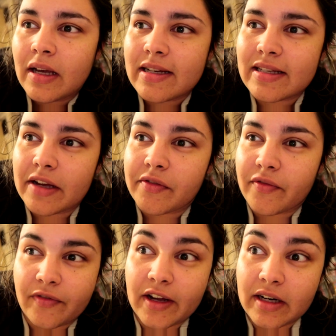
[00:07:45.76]
aside
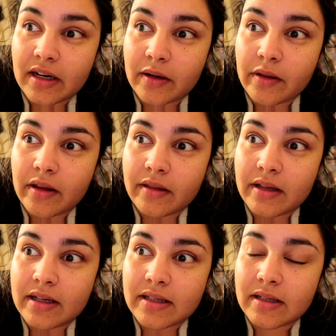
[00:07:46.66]
from finding out that
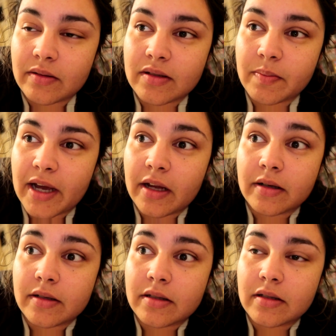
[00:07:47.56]
the silk
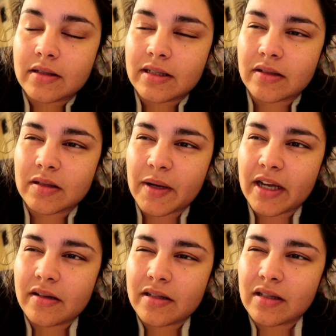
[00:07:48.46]
spiders,
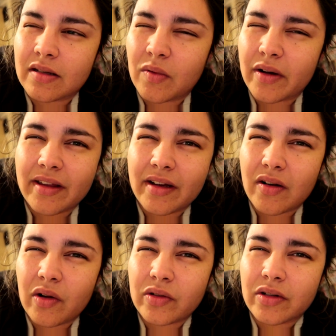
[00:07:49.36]
what are they
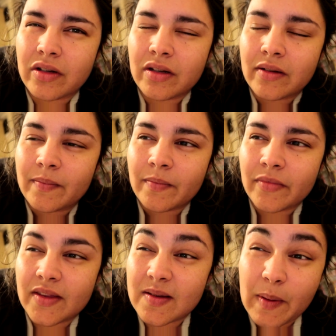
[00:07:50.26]
called?
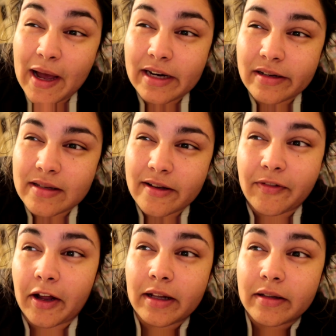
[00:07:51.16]
The spiders of
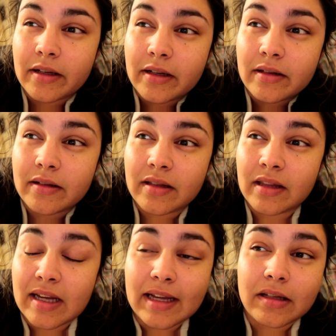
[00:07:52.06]
Valg and
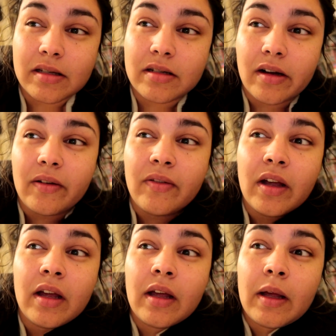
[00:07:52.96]
the healer stuff.
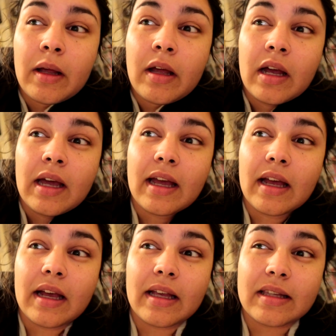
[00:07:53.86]

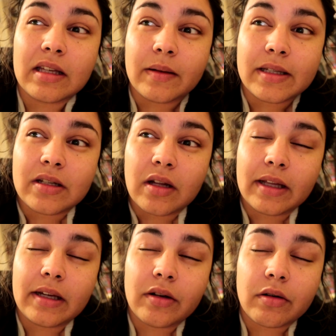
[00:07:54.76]
So it's not
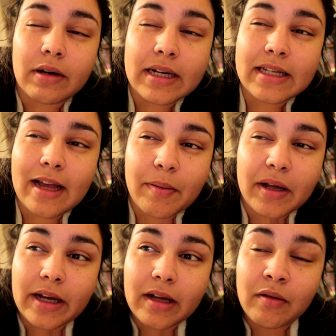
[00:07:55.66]
like crazy
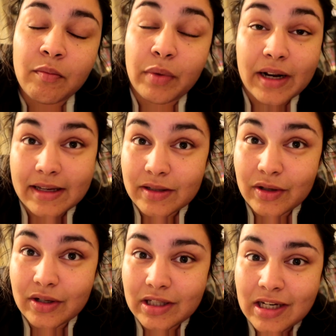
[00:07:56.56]
epic, but it is
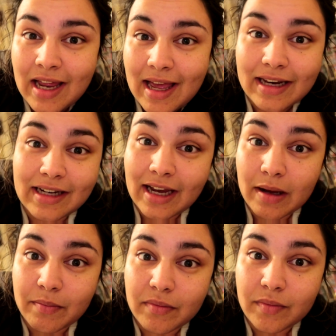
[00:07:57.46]
good and I
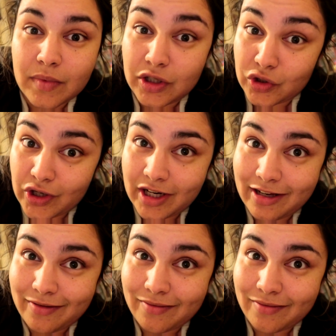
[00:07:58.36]
am enjoying it.